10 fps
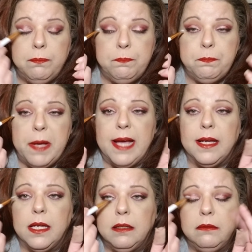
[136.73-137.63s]

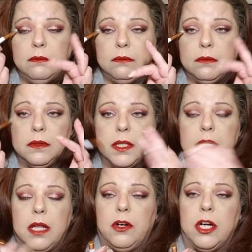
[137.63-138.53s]
packing the
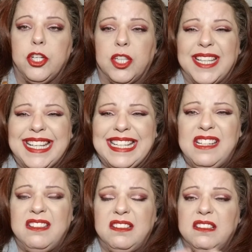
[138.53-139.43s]
color on your lid,
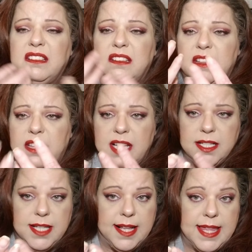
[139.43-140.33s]
things
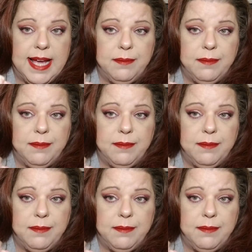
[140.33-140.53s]
like that.